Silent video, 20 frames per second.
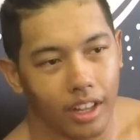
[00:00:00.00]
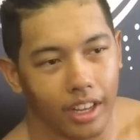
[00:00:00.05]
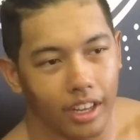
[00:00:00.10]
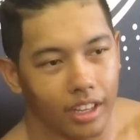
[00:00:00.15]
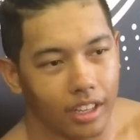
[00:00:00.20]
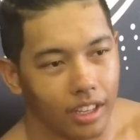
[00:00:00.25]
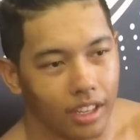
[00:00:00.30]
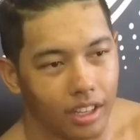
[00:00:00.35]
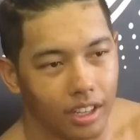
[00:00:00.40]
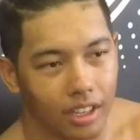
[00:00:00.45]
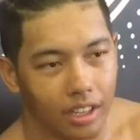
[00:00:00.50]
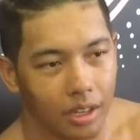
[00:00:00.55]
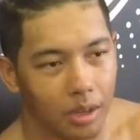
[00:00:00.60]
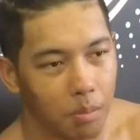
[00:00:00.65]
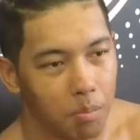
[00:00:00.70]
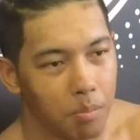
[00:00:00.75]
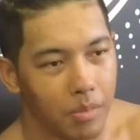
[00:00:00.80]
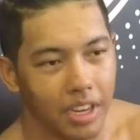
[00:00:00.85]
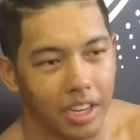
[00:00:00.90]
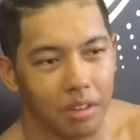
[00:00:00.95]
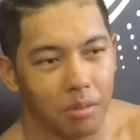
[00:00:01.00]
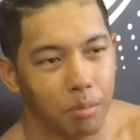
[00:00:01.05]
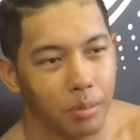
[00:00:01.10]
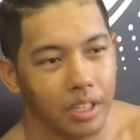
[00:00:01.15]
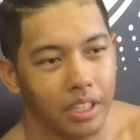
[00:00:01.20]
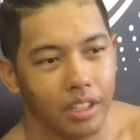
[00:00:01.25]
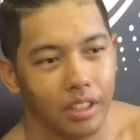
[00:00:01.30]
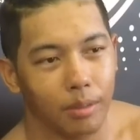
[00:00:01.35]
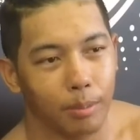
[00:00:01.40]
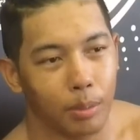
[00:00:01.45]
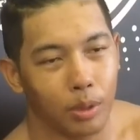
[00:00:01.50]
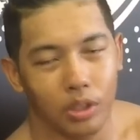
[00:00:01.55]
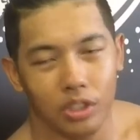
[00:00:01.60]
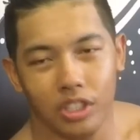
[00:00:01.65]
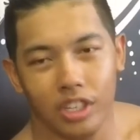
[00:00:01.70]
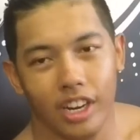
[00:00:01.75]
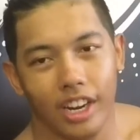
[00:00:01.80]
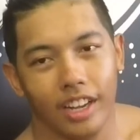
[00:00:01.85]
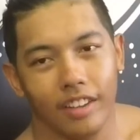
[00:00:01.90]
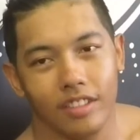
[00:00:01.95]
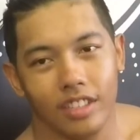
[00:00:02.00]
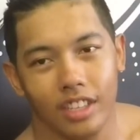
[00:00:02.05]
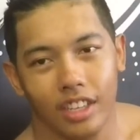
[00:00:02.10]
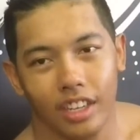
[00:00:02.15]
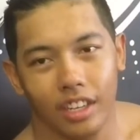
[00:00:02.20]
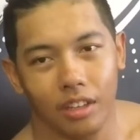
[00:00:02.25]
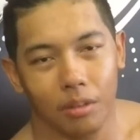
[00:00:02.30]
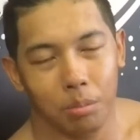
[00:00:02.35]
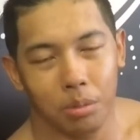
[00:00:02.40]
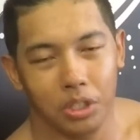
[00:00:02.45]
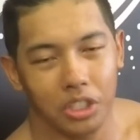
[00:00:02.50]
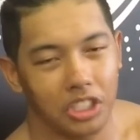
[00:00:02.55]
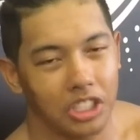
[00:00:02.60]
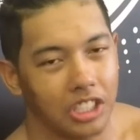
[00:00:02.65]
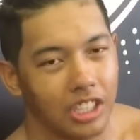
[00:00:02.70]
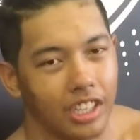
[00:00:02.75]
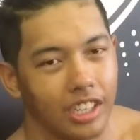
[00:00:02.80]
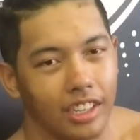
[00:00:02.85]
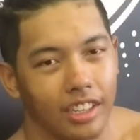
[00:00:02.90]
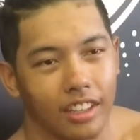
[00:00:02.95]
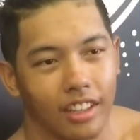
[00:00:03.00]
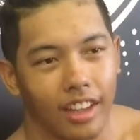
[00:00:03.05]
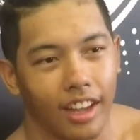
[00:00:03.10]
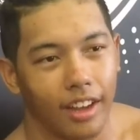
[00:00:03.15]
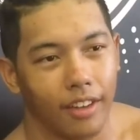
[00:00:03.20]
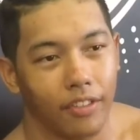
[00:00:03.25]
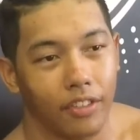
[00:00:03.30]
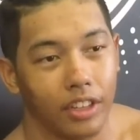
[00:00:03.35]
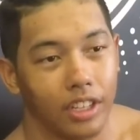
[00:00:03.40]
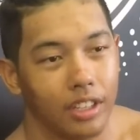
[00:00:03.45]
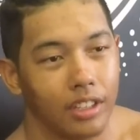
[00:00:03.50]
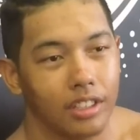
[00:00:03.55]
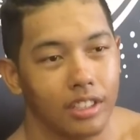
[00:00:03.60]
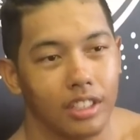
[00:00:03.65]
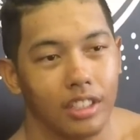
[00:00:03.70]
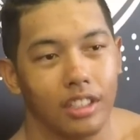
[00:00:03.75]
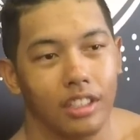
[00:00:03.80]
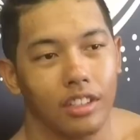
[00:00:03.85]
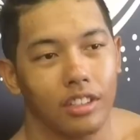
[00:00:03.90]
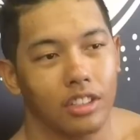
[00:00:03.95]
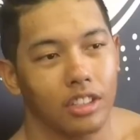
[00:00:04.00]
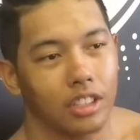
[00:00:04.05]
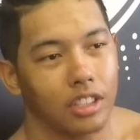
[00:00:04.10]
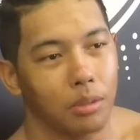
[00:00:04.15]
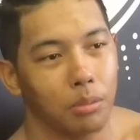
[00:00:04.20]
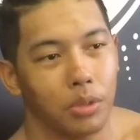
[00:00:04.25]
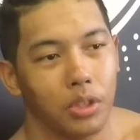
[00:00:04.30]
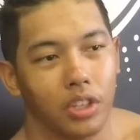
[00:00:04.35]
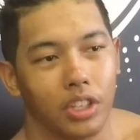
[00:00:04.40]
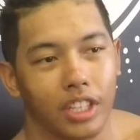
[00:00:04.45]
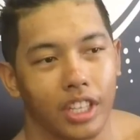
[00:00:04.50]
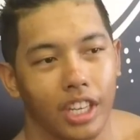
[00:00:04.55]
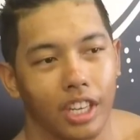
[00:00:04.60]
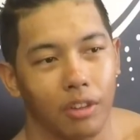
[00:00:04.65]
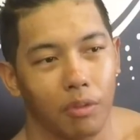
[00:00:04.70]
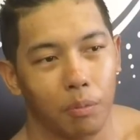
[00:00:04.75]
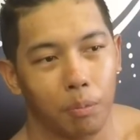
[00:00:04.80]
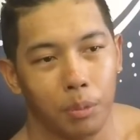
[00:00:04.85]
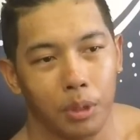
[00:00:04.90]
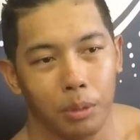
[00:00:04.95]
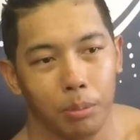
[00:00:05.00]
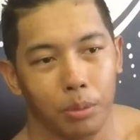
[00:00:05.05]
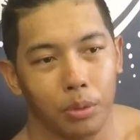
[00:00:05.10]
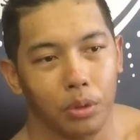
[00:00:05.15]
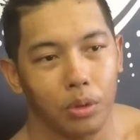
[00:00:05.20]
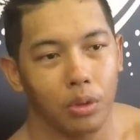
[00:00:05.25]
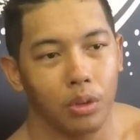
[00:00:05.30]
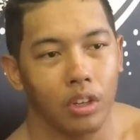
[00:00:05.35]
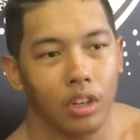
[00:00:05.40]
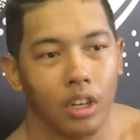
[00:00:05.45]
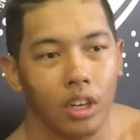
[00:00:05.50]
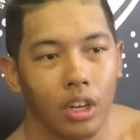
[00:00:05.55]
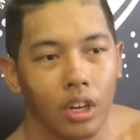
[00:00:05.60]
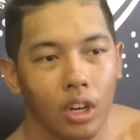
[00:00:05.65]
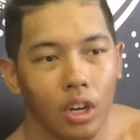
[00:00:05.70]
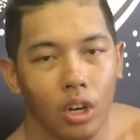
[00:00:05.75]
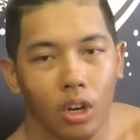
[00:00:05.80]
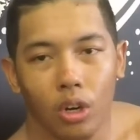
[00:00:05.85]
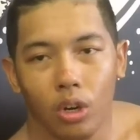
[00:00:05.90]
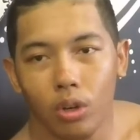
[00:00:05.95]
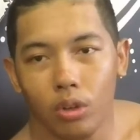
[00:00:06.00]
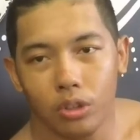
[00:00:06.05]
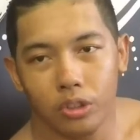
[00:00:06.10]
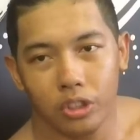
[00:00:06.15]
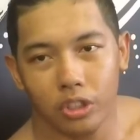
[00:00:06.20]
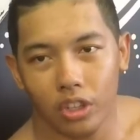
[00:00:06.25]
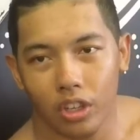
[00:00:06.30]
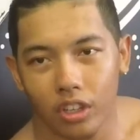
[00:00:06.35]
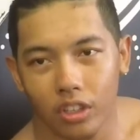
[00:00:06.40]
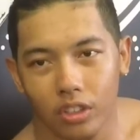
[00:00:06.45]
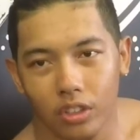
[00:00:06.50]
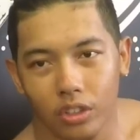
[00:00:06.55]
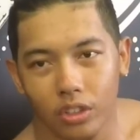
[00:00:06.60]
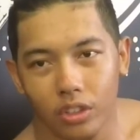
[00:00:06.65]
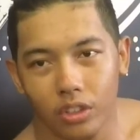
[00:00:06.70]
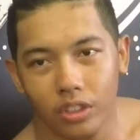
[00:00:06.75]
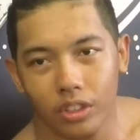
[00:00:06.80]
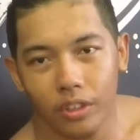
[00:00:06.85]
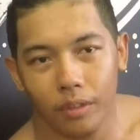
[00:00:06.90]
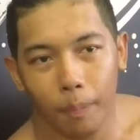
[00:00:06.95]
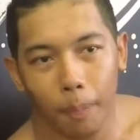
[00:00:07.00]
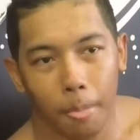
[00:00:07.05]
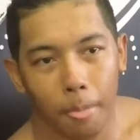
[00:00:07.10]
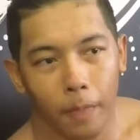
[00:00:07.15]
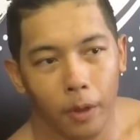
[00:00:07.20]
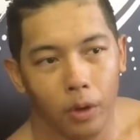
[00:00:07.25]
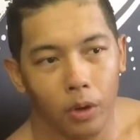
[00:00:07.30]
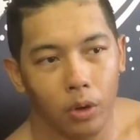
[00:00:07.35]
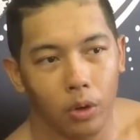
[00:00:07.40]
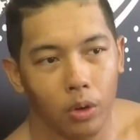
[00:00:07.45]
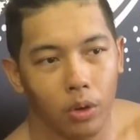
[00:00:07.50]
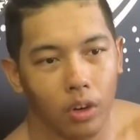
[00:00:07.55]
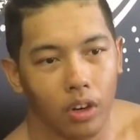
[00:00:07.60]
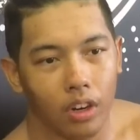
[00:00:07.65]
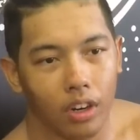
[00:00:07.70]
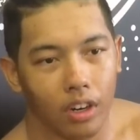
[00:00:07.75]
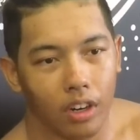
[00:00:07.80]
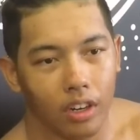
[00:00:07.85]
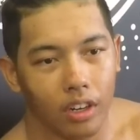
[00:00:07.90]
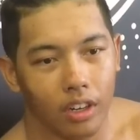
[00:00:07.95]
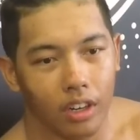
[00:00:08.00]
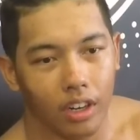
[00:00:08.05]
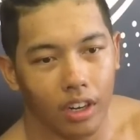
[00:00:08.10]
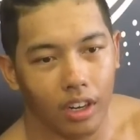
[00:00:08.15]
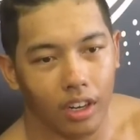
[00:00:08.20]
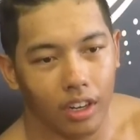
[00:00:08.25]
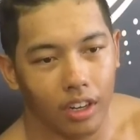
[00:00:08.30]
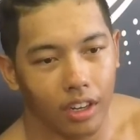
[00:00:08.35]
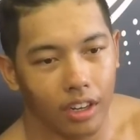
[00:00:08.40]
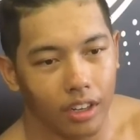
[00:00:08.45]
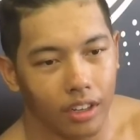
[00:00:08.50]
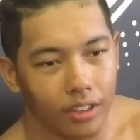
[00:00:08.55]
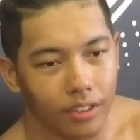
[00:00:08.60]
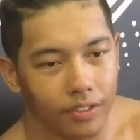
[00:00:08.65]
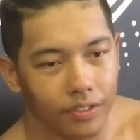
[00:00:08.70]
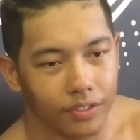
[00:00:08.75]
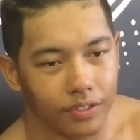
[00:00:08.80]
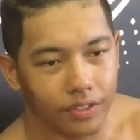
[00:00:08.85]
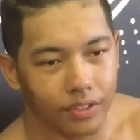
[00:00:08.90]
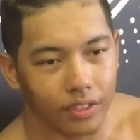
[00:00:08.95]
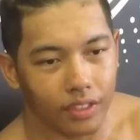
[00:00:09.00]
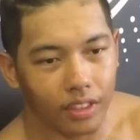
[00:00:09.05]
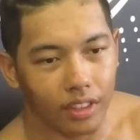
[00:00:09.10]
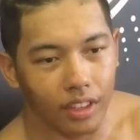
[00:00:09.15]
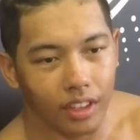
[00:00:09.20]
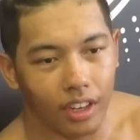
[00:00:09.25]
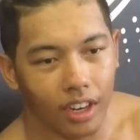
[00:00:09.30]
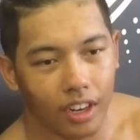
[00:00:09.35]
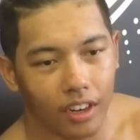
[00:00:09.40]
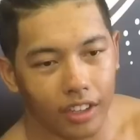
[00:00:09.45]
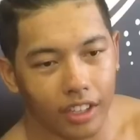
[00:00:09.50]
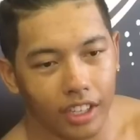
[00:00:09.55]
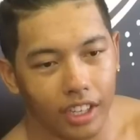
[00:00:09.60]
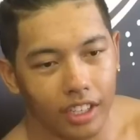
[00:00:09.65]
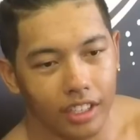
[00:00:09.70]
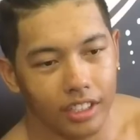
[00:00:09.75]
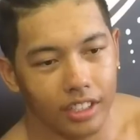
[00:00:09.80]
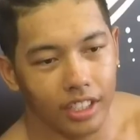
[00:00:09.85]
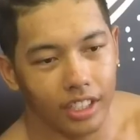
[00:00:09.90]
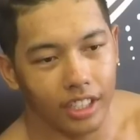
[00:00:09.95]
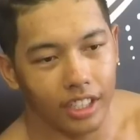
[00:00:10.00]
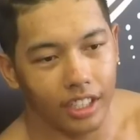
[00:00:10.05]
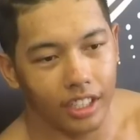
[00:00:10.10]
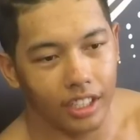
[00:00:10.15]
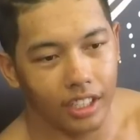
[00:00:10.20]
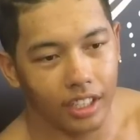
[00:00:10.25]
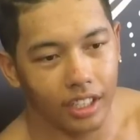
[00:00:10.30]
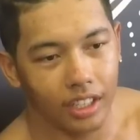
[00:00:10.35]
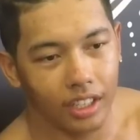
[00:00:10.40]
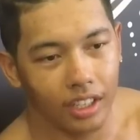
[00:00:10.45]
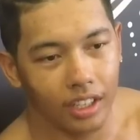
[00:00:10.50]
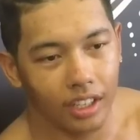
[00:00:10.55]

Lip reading: like, made me the person I am today, appreciating life, easy to communicate with people who struggle, who are, how can I say,